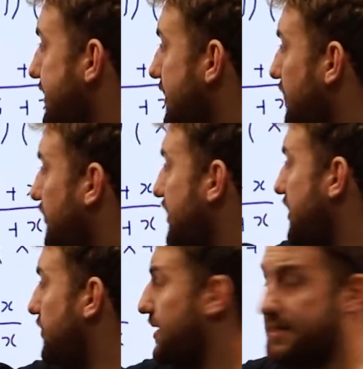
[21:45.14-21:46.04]
is
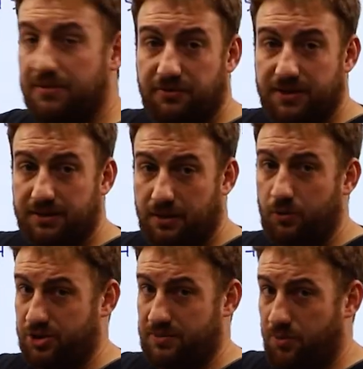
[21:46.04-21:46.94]
infinity plus infinity,
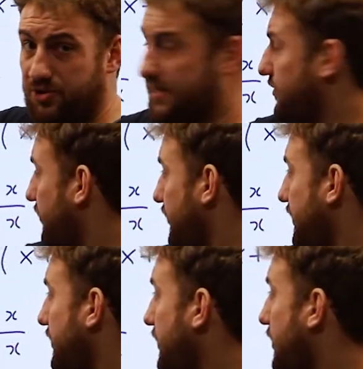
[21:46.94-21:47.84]
which is positive
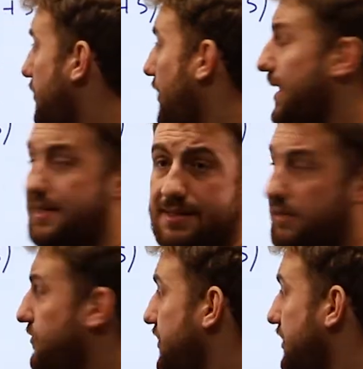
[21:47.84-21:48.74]
infinity, minus
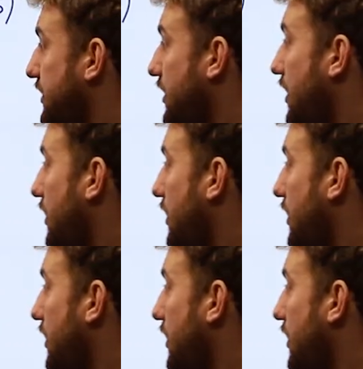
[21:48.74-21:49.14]
infinity,